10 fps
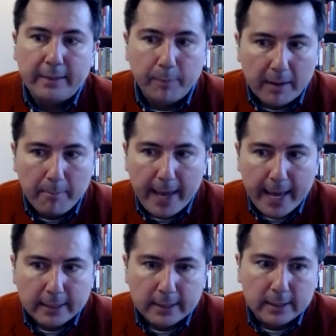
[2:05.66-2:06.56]

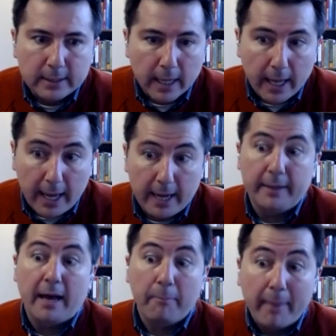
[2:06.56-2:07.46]
implements and
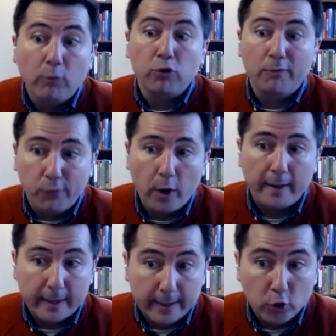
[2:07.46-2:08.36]
the amount of oil
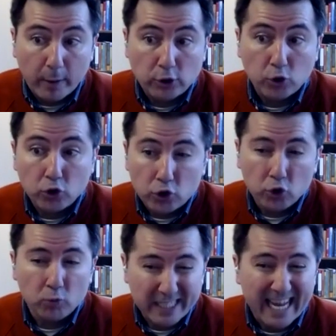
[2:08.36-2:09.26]
that the U.S.
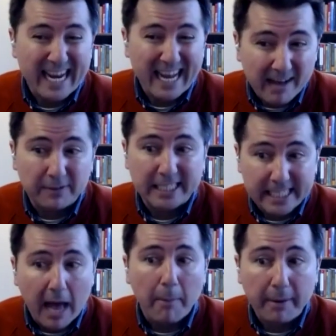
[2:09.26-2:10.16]
consumes can have
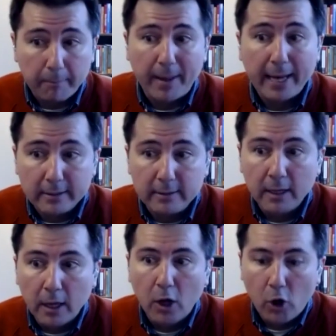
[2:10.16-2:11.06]
some impact
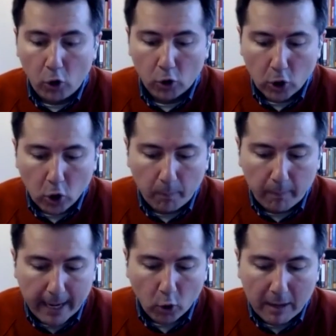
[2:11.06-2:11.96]
on
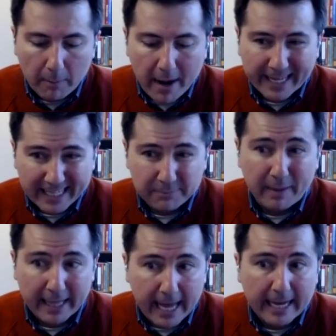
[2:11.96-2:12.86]
global oil markets,
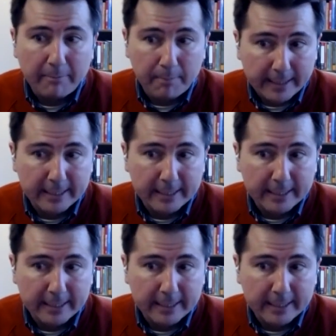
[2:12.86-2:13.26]
but that impact